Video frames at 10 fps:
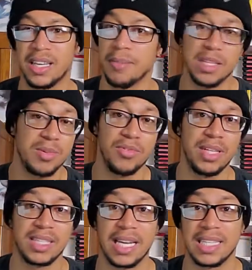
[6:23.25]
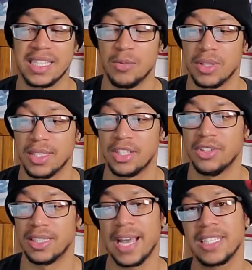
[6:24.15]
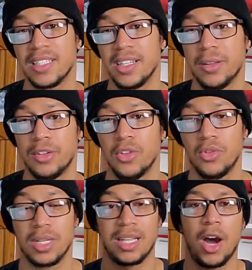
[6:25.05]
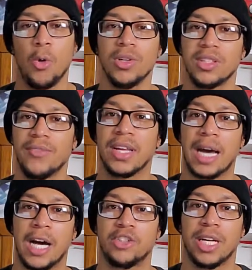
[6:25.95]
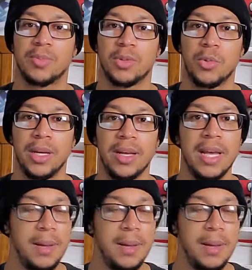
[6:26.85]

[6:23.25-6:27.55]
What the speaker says: It makes me really excited to see what the Series X is going to do, because I always love the contrast between it,